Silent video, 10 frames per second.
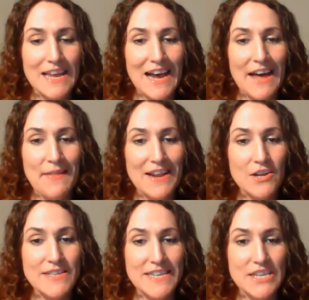and then
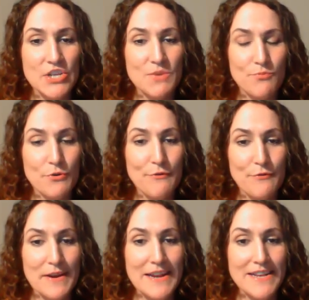continue to
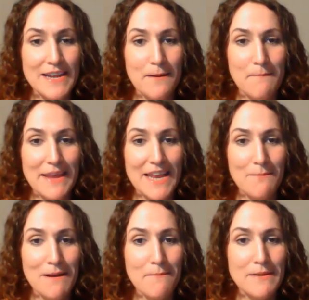proofread and making
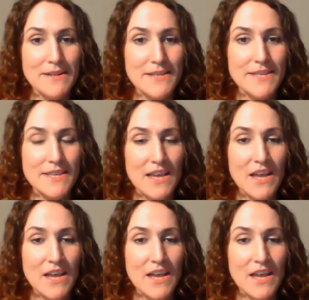amendments.